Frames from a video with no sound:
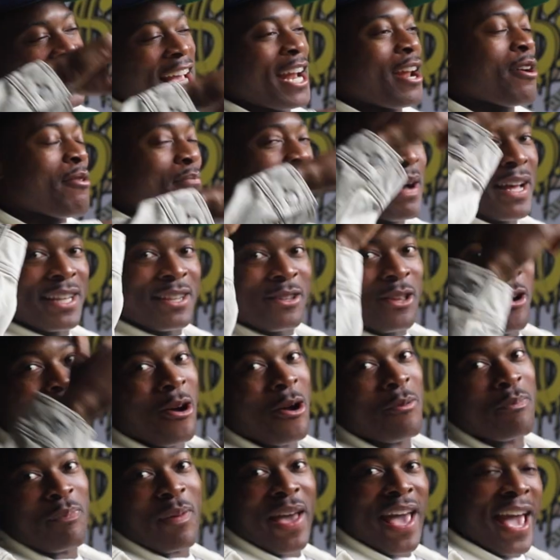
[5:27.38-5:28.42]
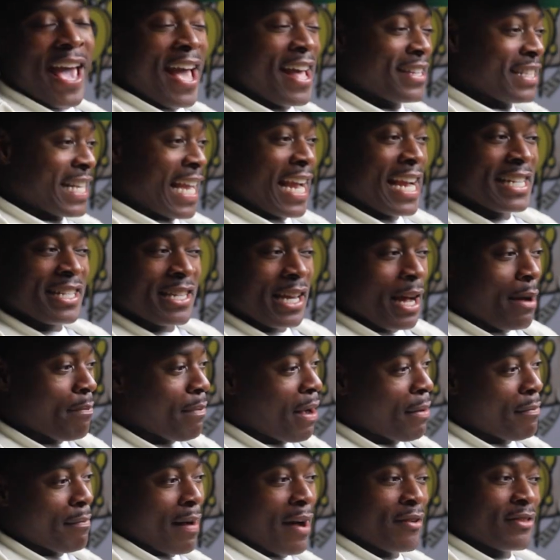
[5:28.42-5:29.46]
Shout out my dog Pass. Every time
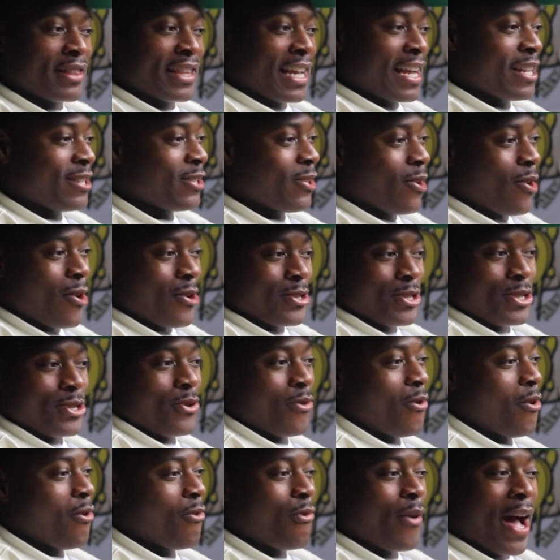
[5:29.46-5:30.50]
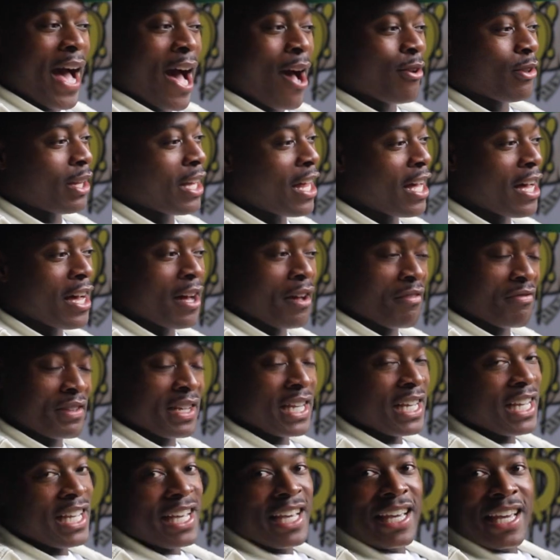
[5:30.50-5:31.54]
I'm out there, dog showing wild love.
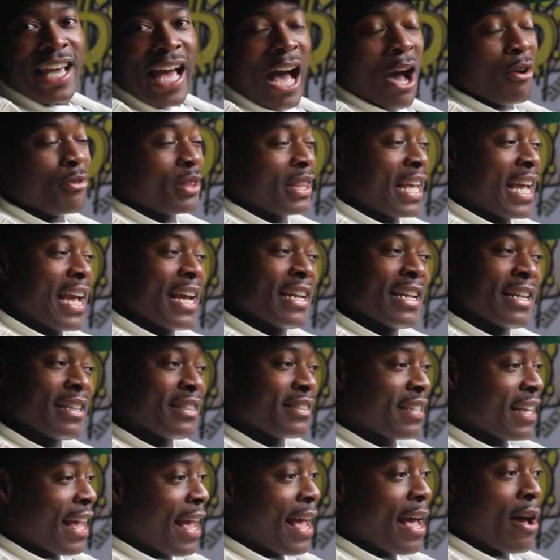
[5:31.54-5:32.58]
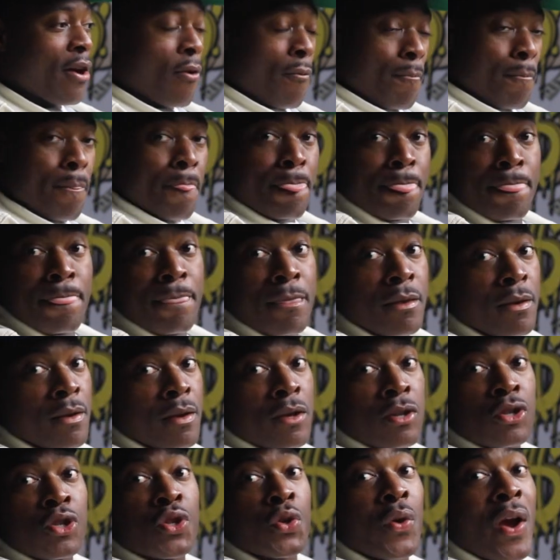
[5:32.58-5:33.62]
Out there in the town.
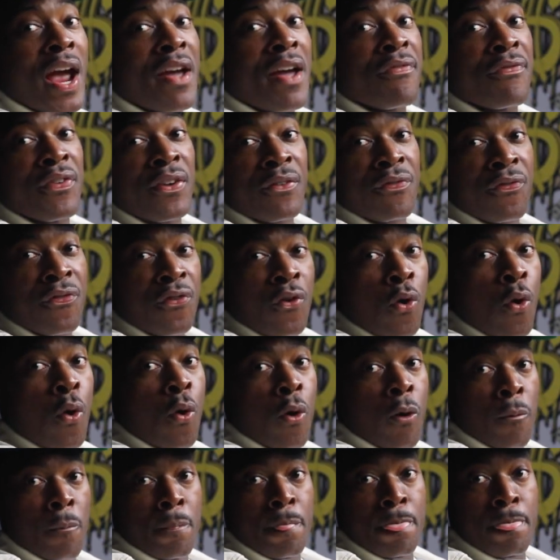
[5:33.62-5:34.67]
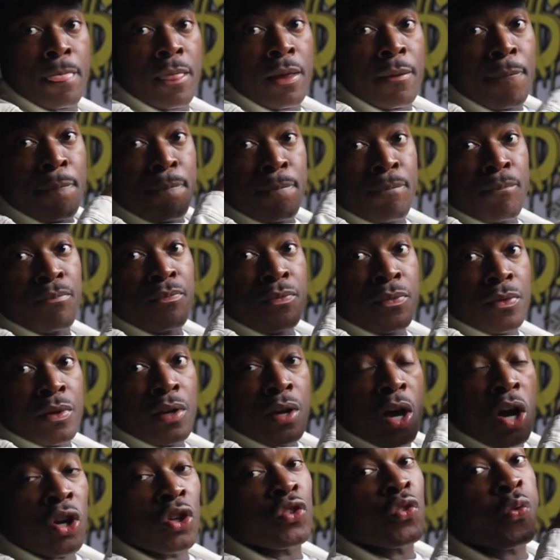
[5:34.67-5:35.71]
Traffic 4.
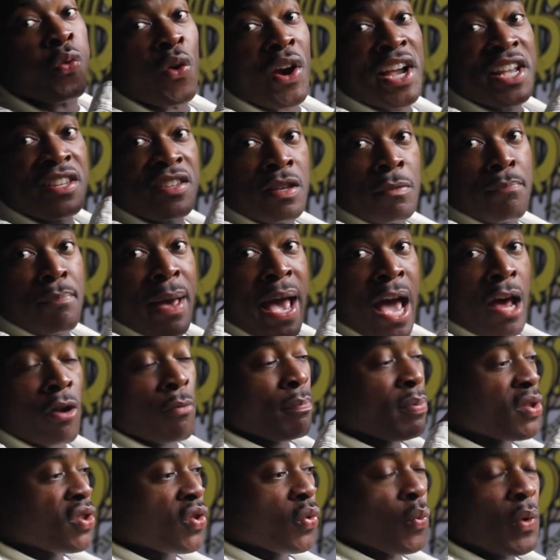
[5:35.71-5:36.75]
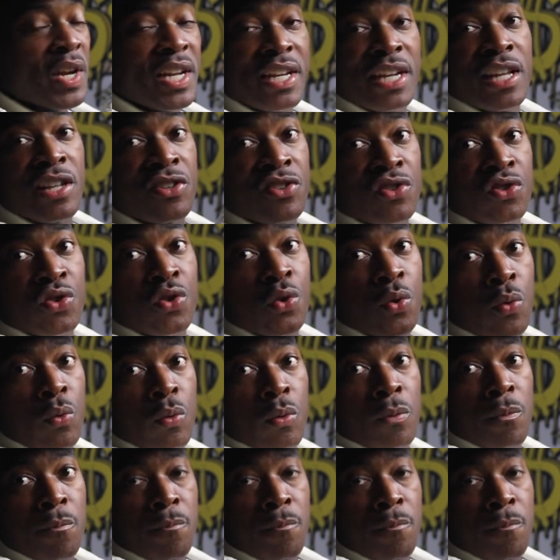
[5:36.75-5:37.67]
A crazy battle between these two.